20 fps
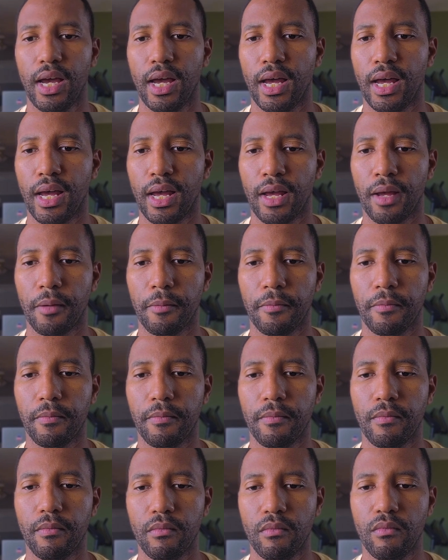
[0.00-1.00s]

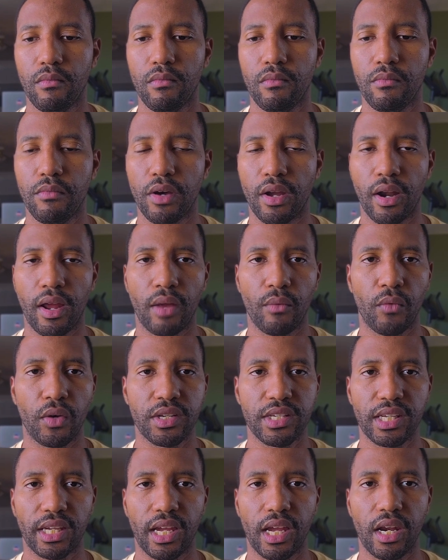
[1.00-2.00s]
But
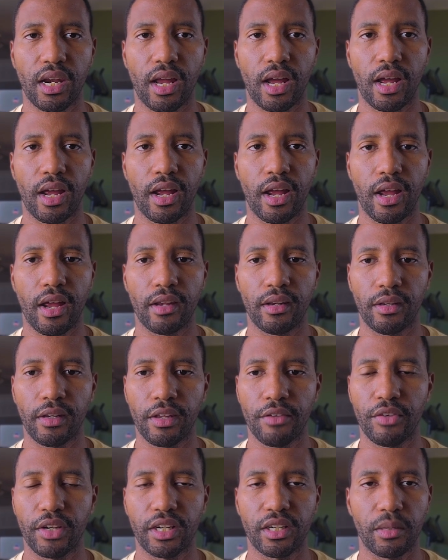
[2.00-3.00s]
once again,
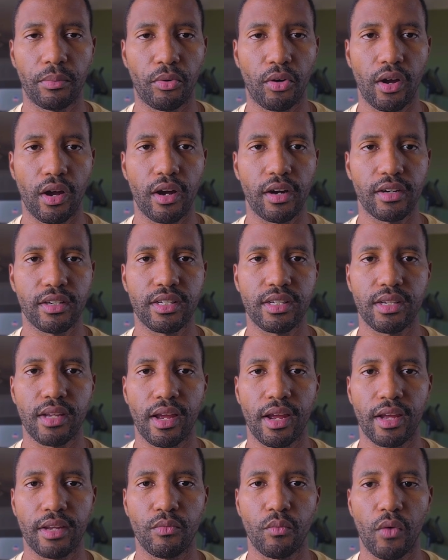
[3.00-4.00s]
living in the Bronx,
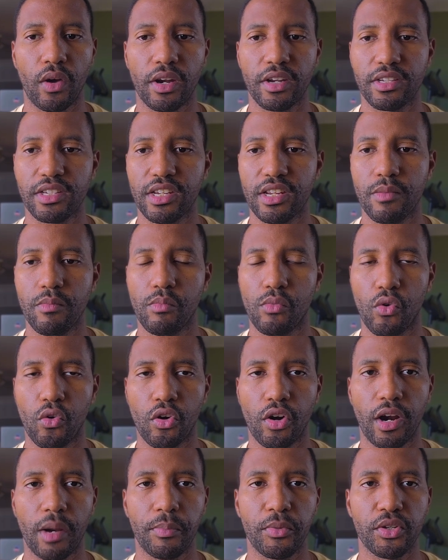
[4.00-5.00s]
I want to see
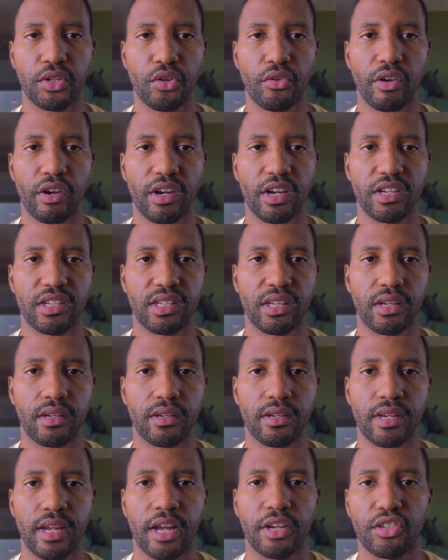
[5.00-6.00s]
more opportunities
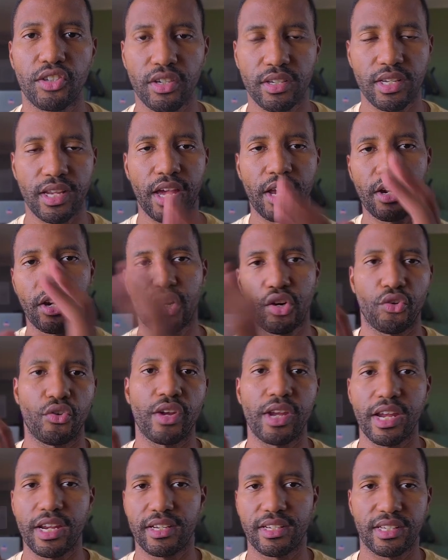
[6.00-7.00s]
that not just how to
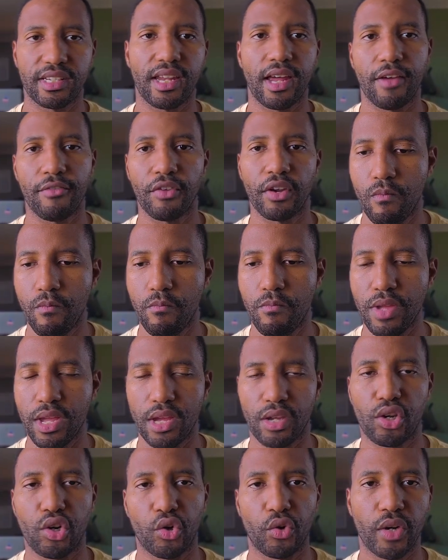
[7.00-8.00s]
create stuff,
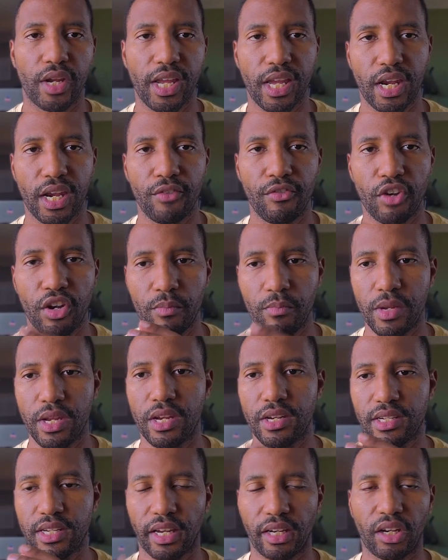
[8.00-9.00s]
be a creative and be
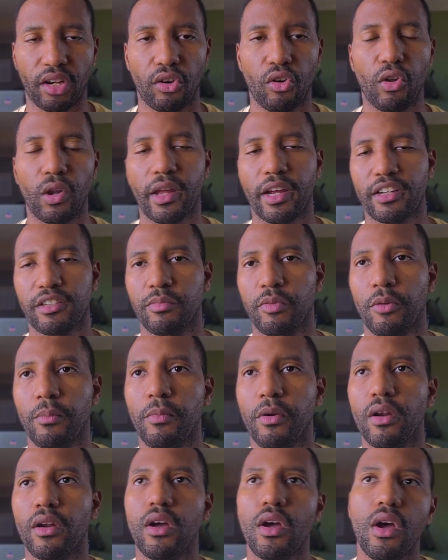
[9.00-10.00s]
a technical
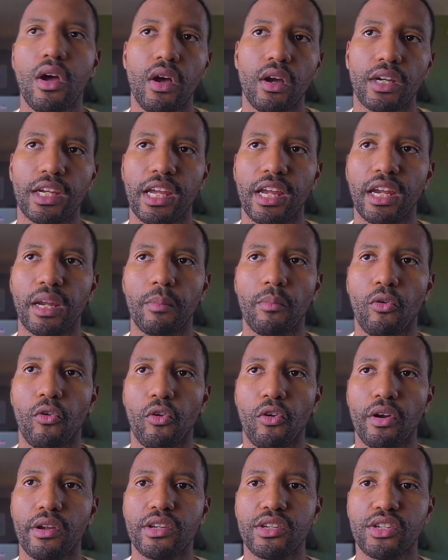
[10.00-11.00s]
expert, but getting
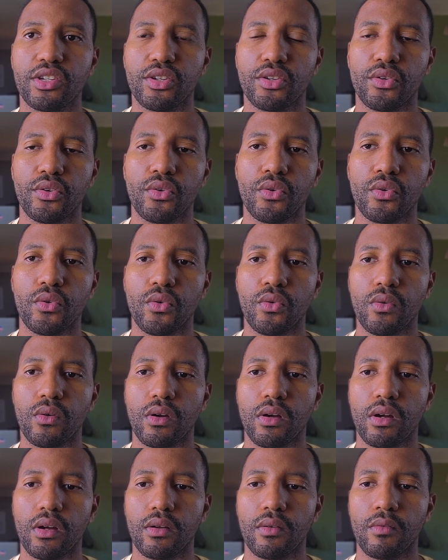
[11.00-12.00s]
more into
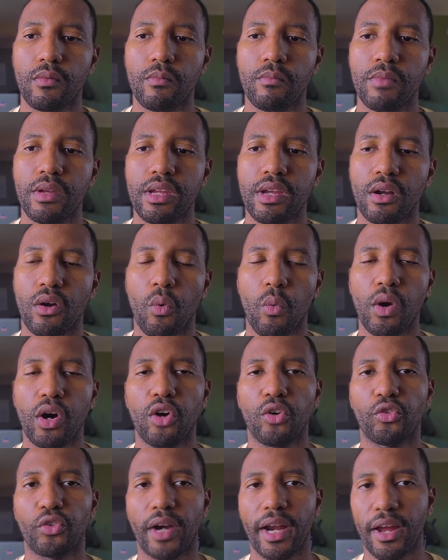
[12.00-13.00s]
being a
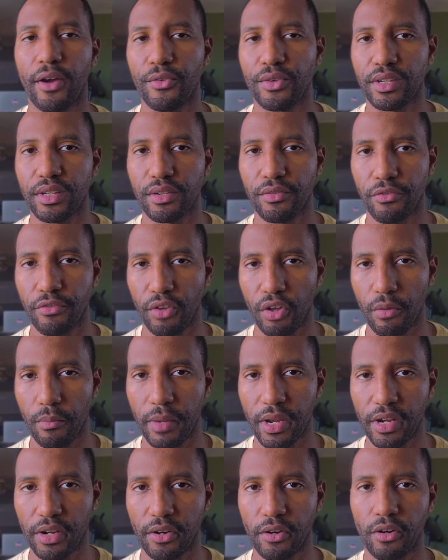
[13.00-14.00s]
well-rounded
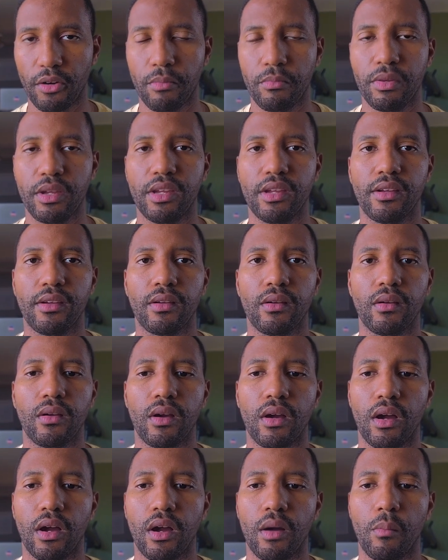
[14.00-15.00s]
filmmaker, being
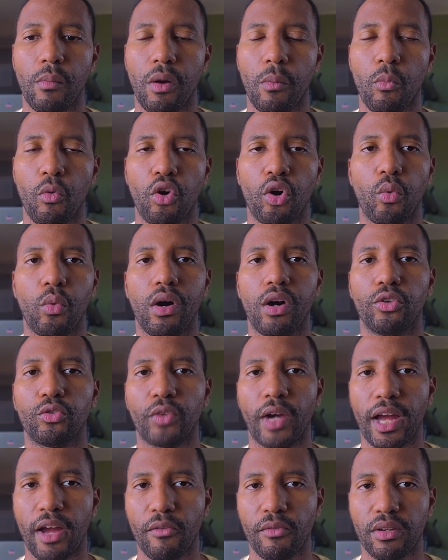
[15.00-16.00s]
a more
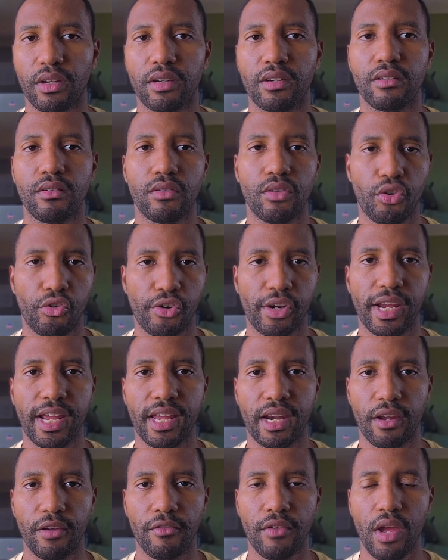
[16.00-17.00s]
well-rounded
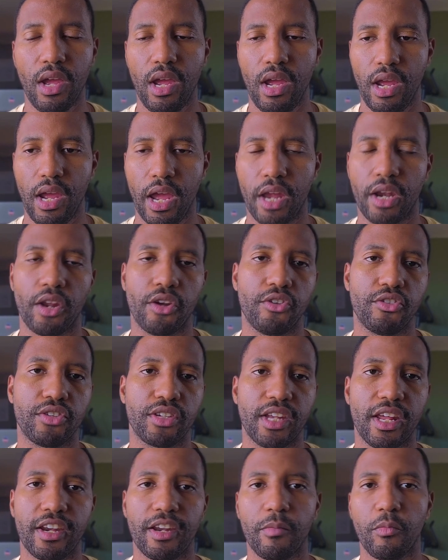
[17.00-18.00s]
creative, and
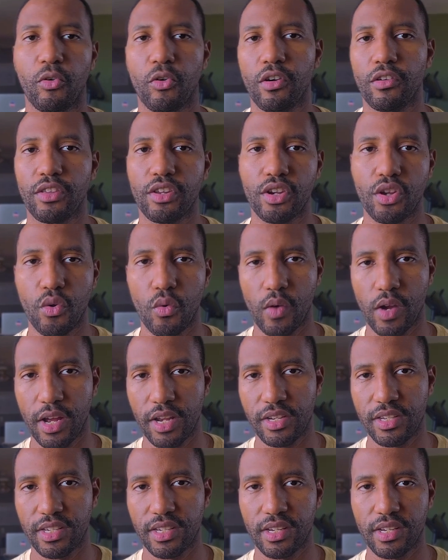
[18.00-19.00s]
understanding more of the
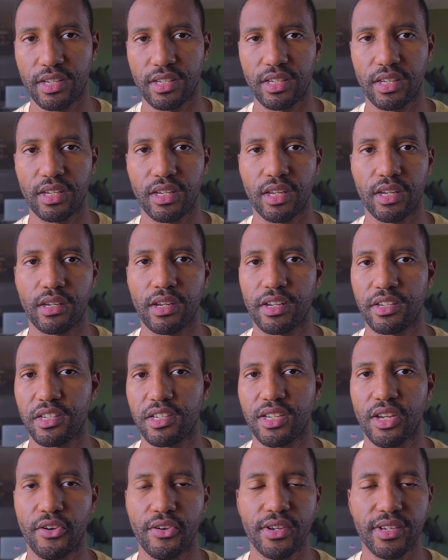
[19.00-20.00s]
nuances and the
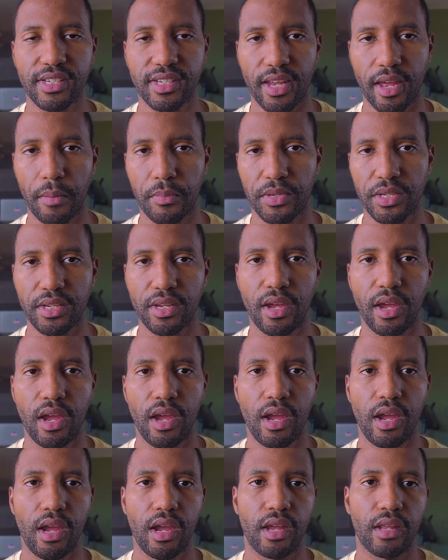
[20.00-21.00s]
necessary steps
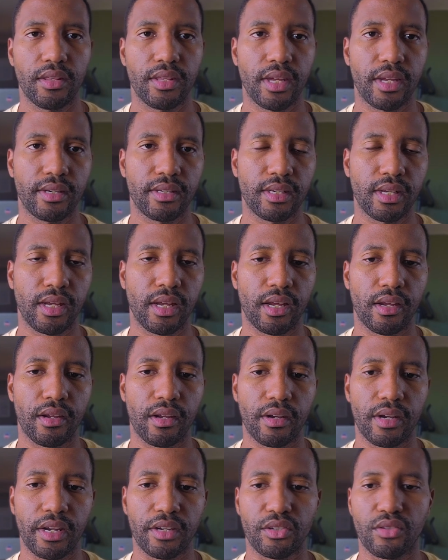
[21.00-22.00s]
that,
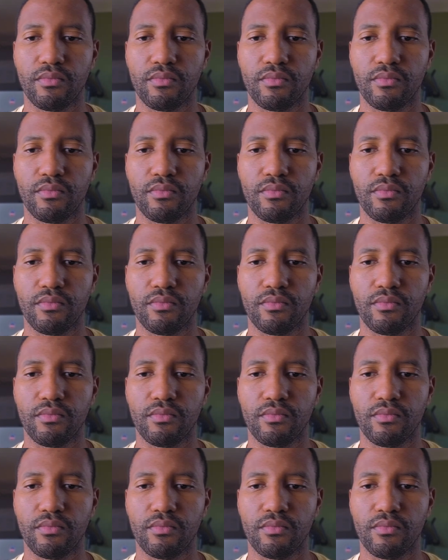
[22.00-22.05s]
I